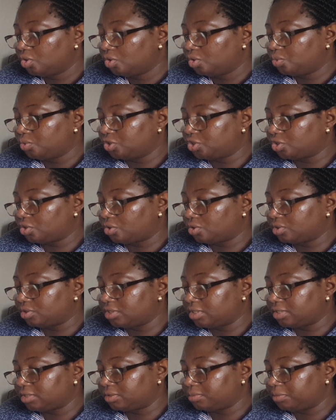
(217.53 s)
which
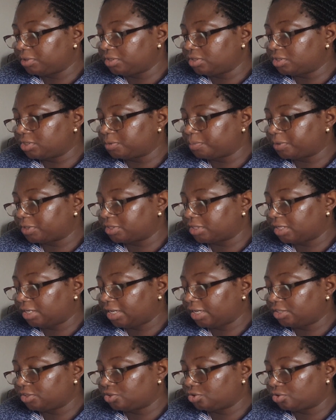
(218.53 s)
contains many specialized